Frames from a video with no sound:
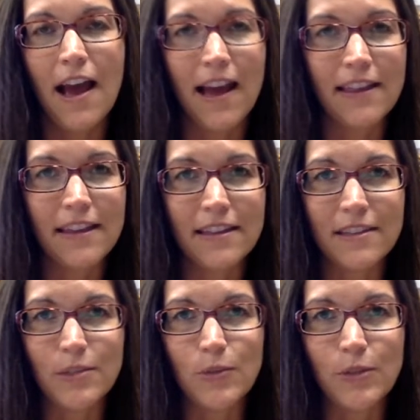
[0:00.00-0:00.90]
I think
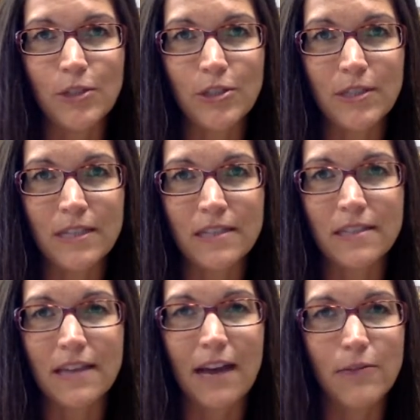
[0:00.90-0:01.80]
that school
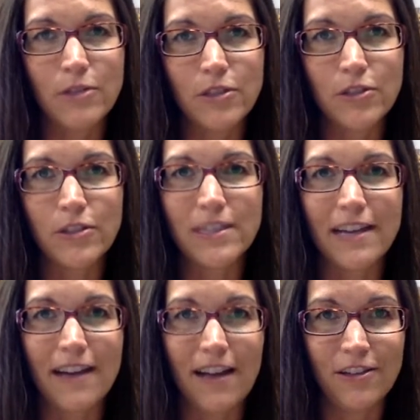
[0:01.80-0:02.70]
nurses, counselors,
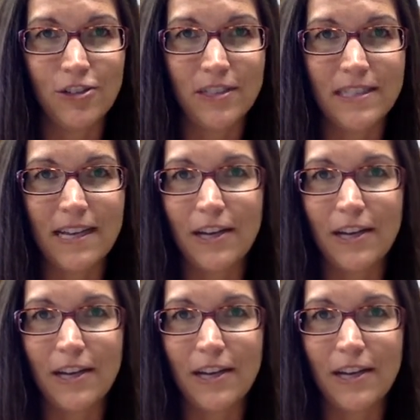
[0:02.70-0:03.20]
psychologists,